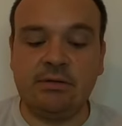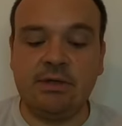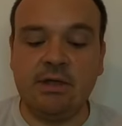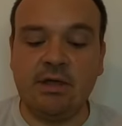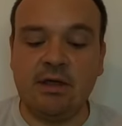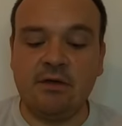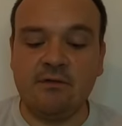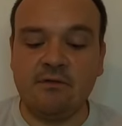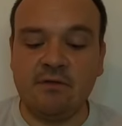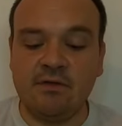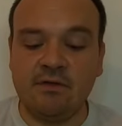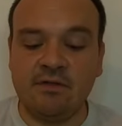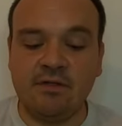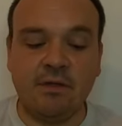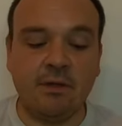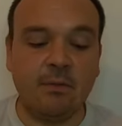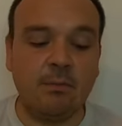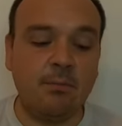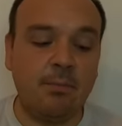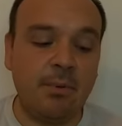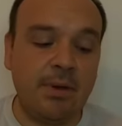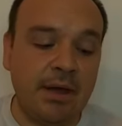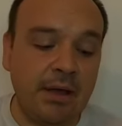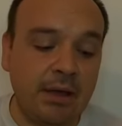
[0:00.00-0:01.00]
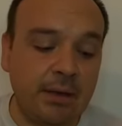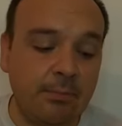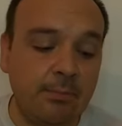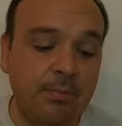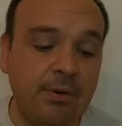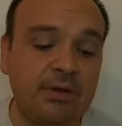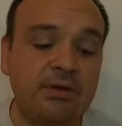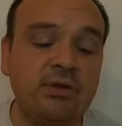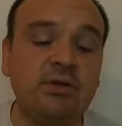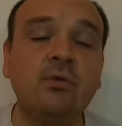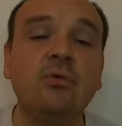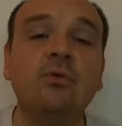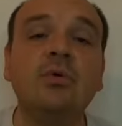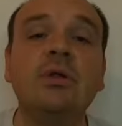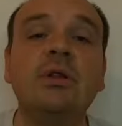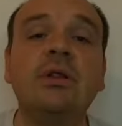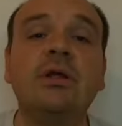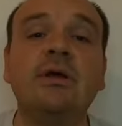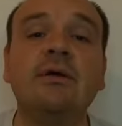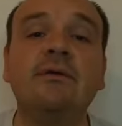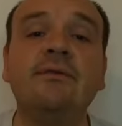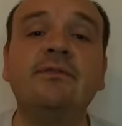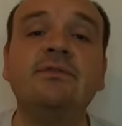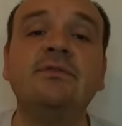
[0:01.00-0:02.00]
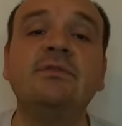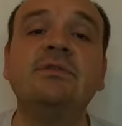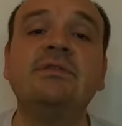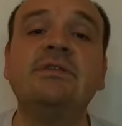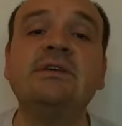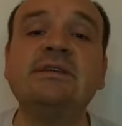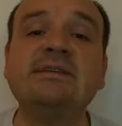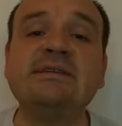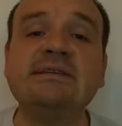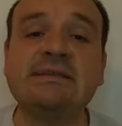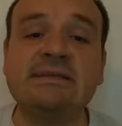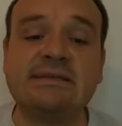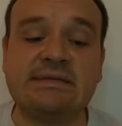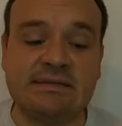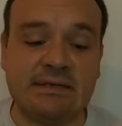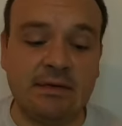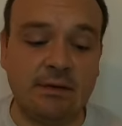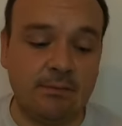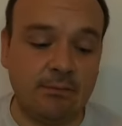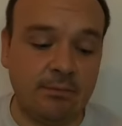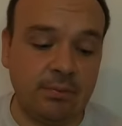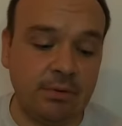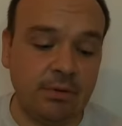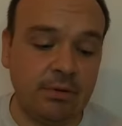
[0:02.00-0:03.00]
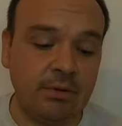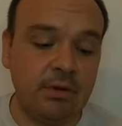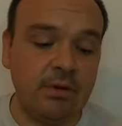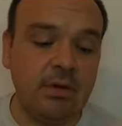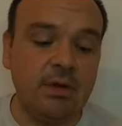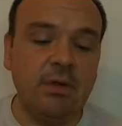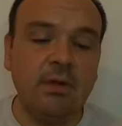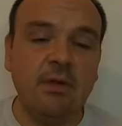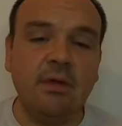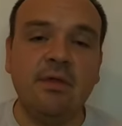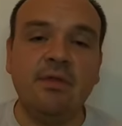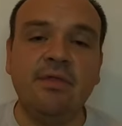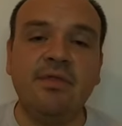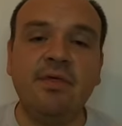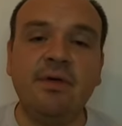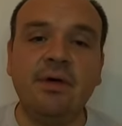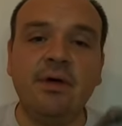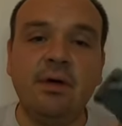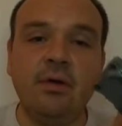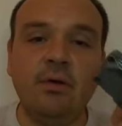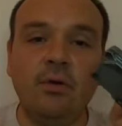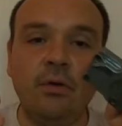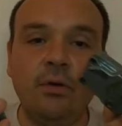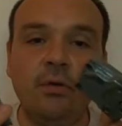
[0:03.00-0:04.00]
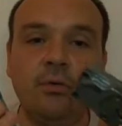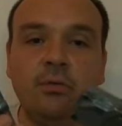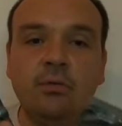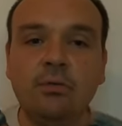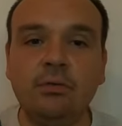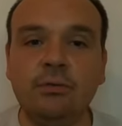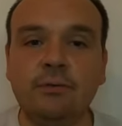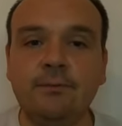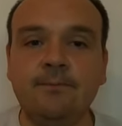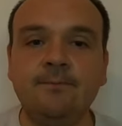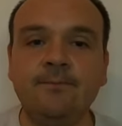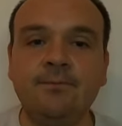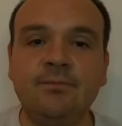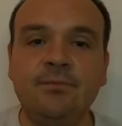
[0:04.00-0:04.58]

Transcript: everything back, but you will have to disassemble the whole